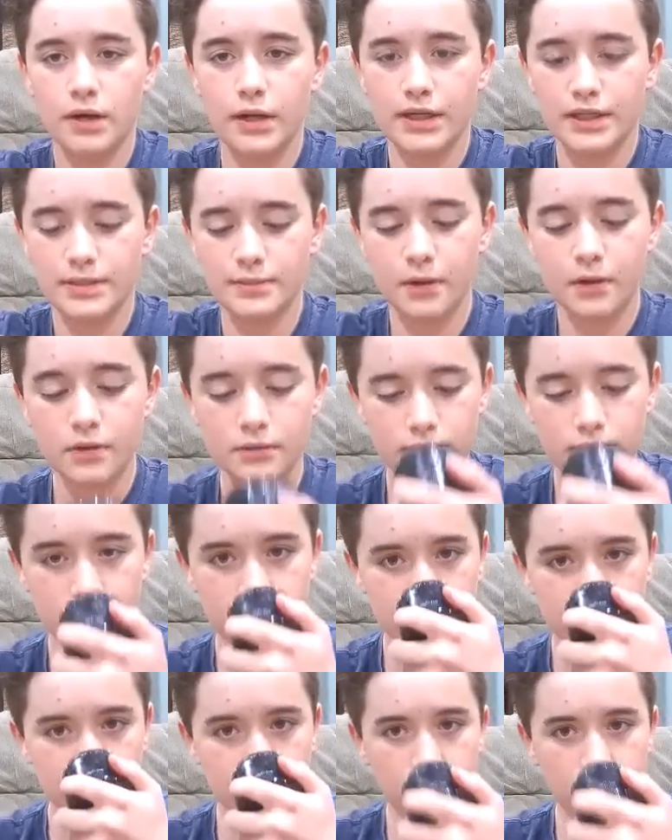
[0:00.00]
smells
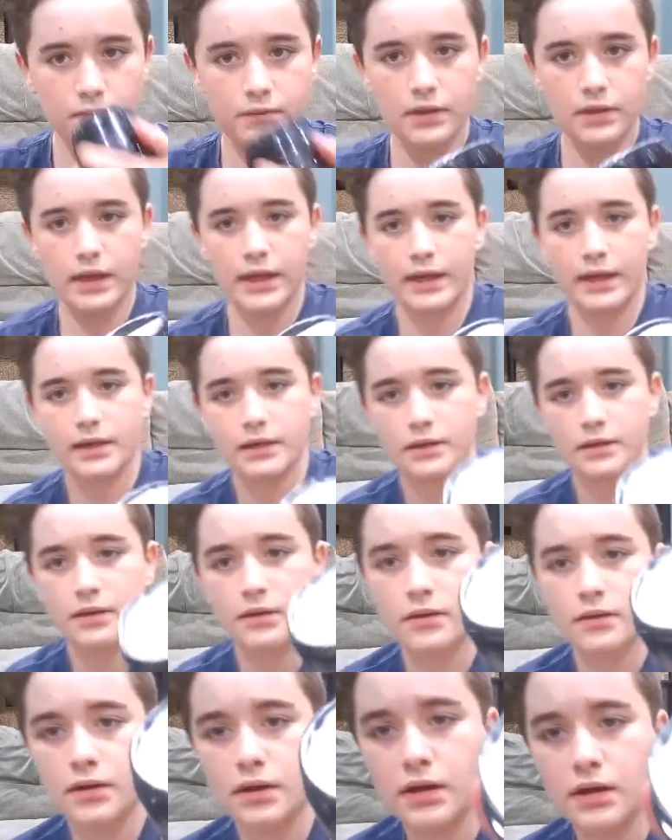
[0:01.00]
like
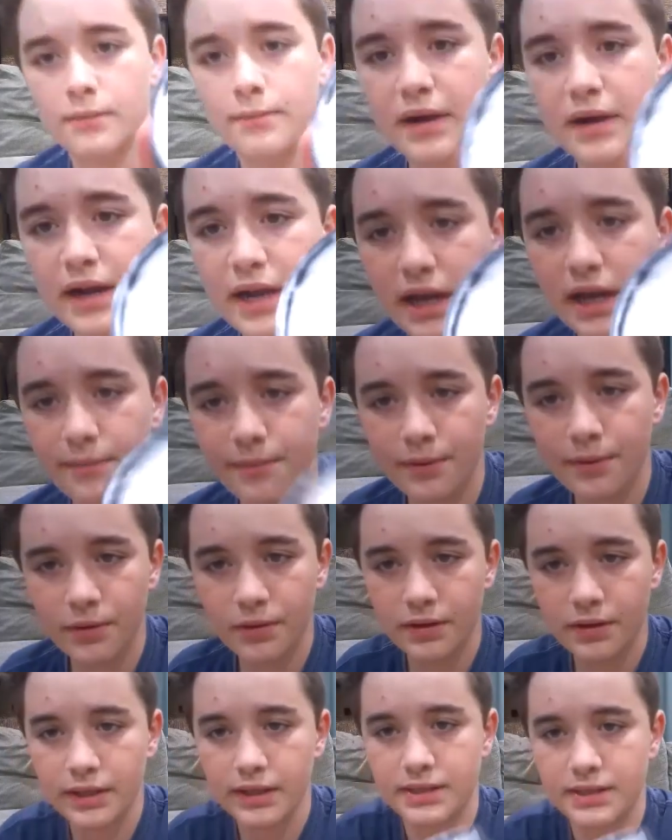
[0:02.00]
pineapple.
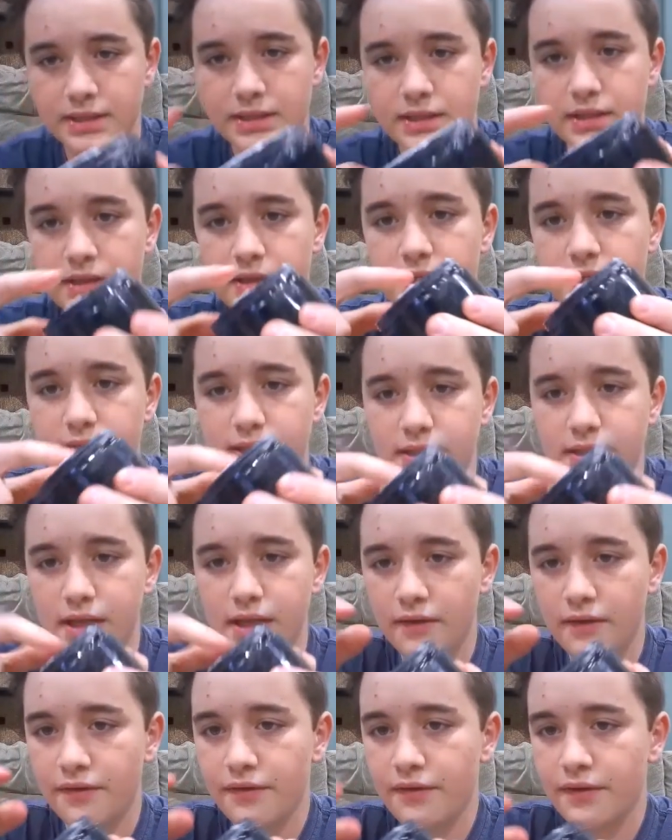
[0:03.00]
It's this
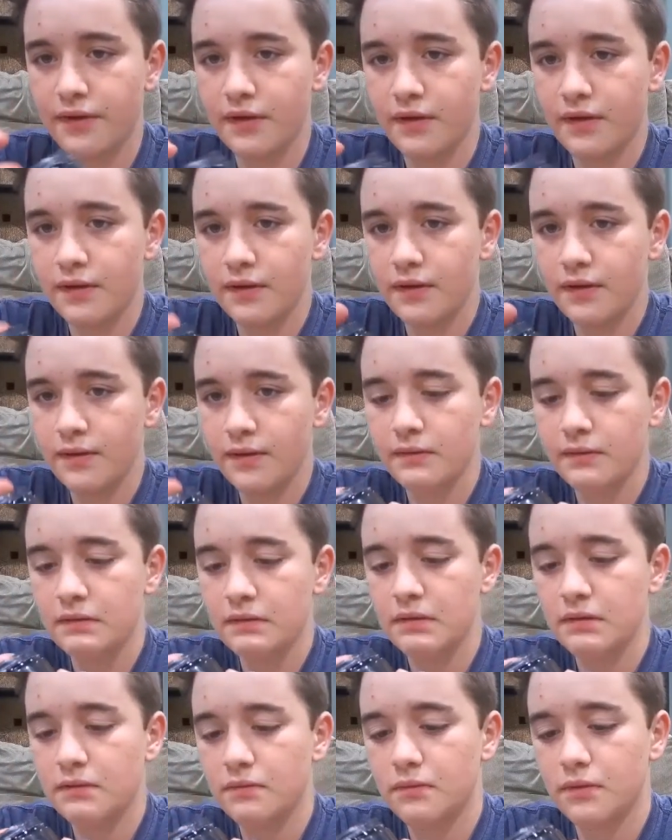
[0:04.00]
stuff
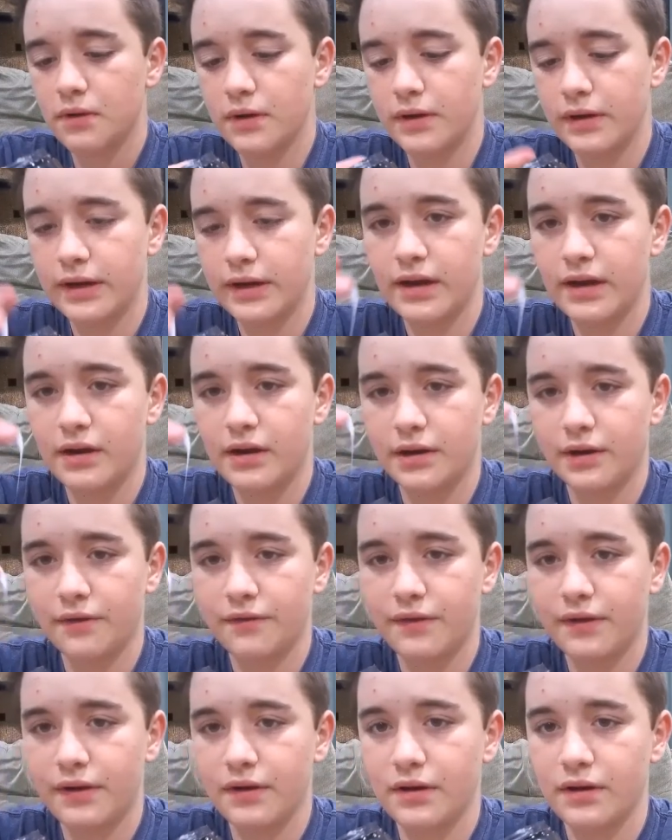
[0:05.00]
where you get it on your
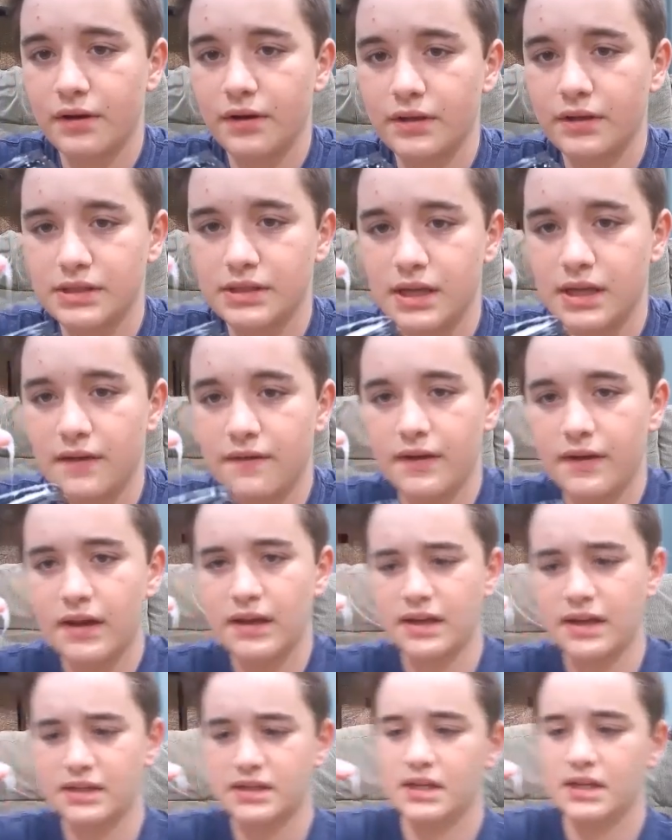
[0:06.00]
finger and stuff. I
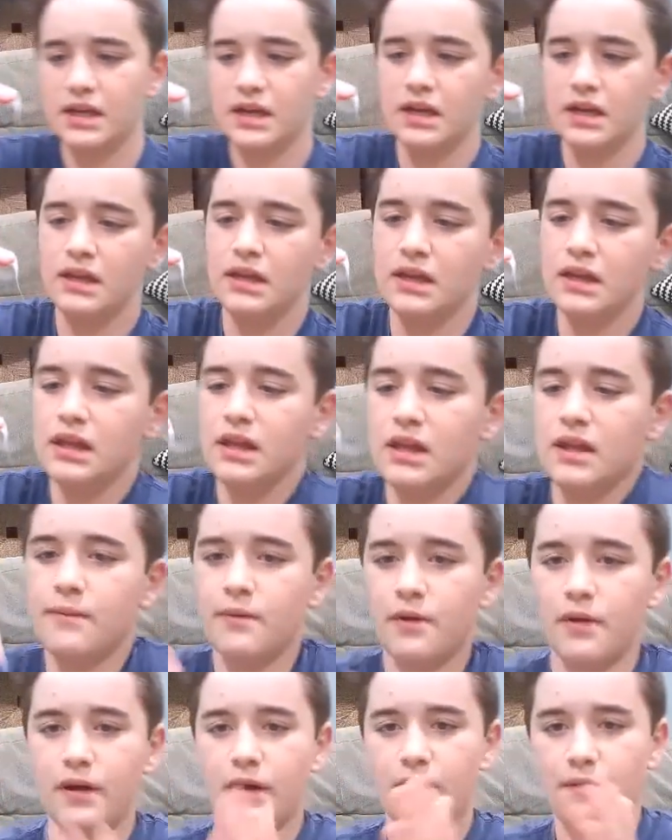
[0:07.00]
guess I'm
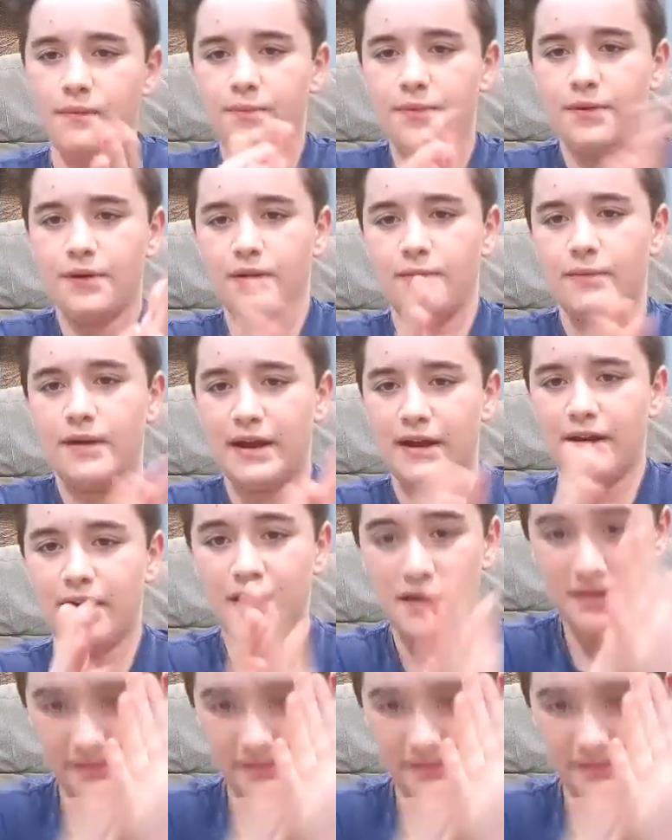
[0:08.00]
gonna go ahead and put it in my hair.